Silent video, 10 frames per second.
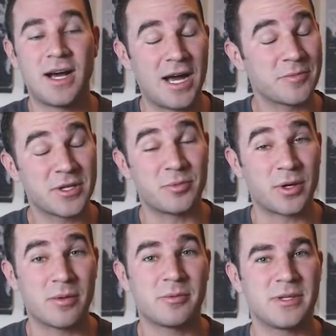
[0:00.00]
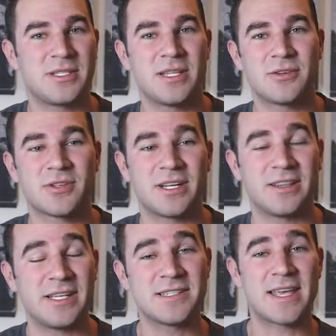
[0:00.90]
I'm going to probably see those on at
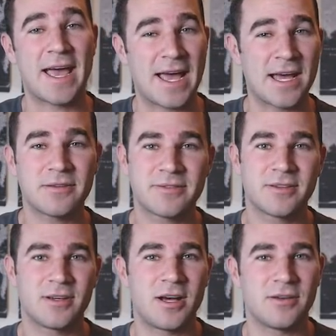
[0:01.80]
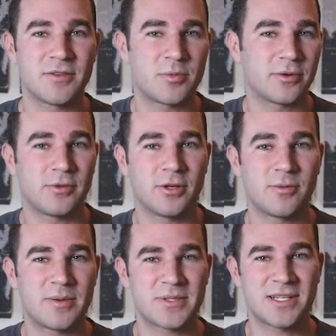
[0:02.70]
least half of the portfolio
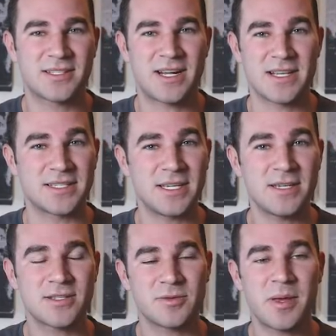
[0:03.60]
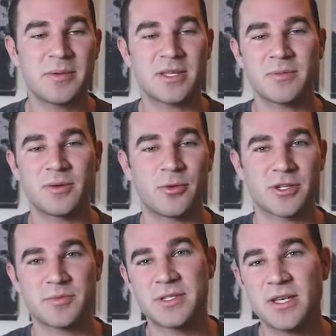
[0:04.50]
websites that I see. So maybe something more
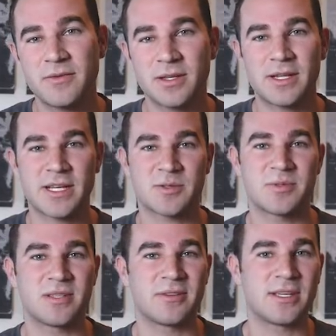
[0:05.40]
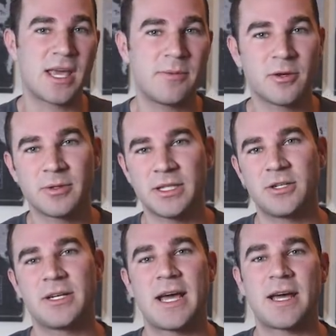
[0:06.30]
specific, like a specific game you're really
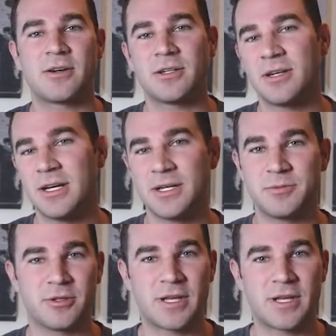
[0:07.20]
good at, or your